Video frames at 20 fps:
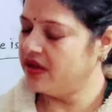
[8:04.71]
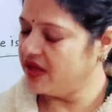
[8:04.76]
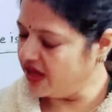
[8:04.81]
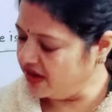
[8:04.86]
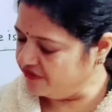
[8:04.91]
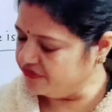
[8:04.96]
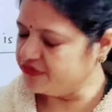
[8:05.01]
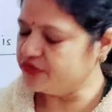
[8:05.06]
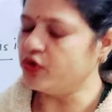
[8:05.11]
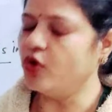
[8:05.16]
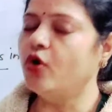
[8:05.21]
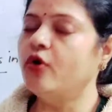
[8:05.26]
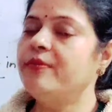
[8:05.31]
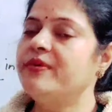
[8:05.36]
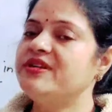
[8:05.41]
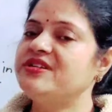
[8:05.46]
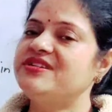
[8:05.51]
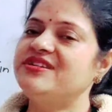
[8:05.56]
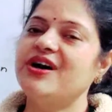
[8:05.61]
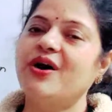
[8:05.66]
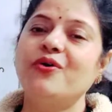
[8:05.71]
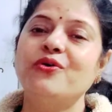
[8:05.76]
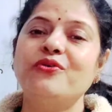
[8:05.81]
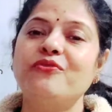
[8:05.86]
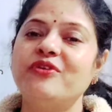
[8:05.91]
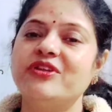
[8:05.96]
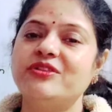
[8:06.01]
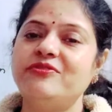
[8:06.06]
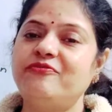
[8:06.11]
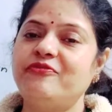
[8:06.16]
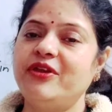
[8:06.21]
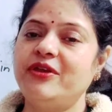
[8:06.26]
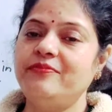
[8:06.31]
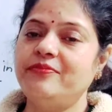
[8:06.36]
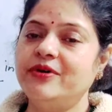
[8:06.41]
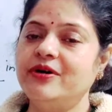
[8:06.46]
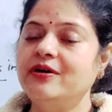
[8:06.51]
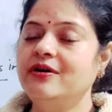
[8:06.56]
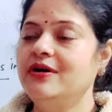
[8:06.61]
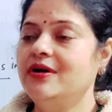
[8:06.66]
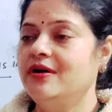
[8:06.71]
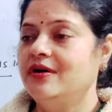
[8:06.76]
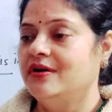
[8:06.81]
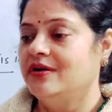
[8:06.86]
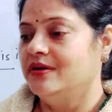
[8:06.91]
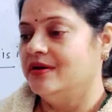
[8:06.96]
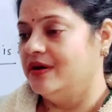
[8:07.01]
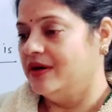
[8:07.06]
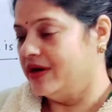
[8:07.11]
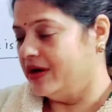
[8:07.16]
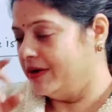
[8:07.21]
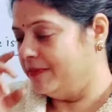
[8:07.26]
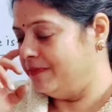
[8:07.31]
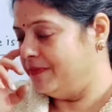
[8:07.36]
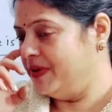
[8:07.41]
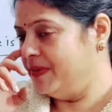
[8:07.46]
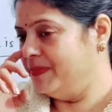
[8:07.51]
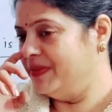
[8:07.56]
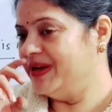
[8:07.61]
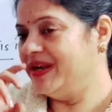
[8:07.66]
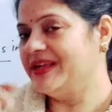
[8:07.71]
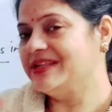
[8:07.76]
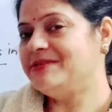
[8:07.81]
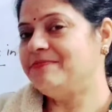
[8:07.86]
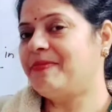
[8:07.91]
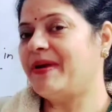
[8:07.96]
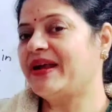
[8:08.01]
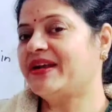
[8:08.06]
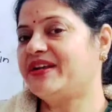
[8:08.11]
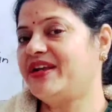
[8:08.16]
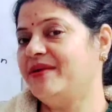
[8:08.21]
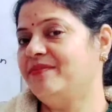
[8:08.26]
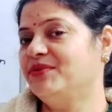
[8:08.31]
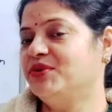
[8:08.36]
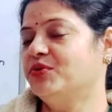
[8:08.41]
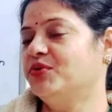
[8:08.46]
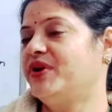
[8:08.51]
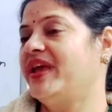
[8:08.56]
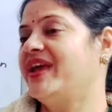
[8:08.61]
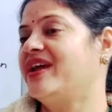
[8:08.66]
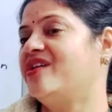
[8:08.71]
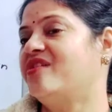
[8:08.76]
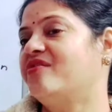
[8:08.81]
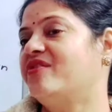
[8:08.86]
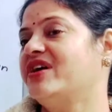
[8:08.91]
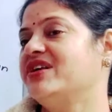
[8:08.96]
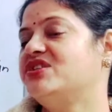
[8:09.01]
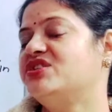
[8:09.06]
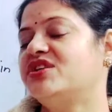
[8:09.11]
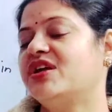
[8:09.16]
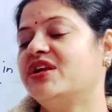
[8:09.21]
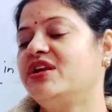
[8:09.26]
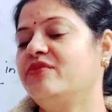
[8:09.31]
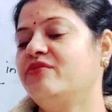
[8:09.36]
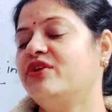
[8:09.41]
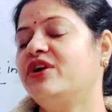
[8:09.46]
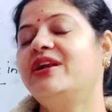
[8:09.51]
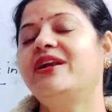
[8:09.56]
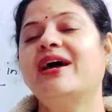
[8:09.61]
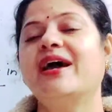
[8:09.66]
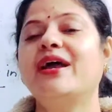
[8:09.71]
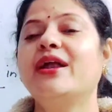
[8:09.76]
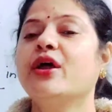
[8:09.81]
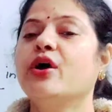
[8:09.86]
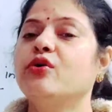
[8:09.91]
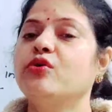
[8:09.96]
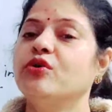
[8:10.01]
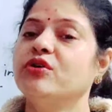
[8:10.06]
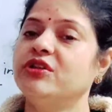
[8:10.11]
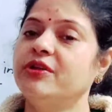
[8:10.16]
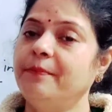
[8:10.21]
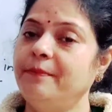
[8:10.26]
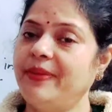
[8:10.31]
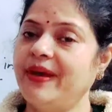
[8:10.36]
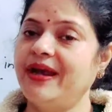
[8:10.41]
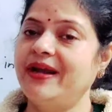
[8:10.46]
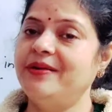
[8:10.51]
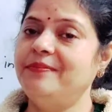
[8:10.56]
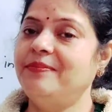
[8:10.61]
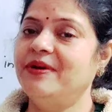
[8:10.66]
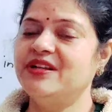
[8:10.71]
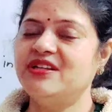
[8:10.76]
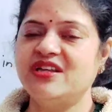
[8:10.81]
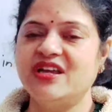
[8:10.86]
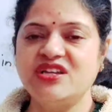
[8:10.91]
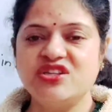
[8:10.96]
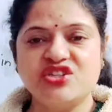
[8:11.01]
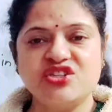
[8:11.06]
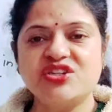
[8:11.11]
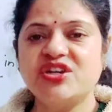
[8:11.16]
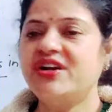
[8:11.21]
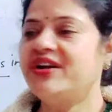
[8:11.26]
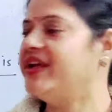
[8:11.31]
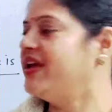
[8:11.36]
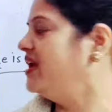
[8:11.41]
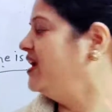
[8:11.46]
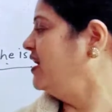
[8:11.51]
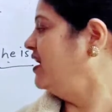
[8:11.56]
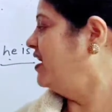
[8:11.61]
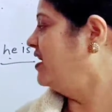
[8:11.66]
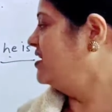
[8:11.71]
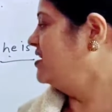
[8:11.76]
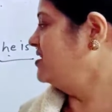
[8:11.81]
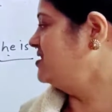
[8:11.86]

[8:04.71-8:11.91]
If Tom is down with fever, people expect him to take rest and he would lie down on the bed, but instead he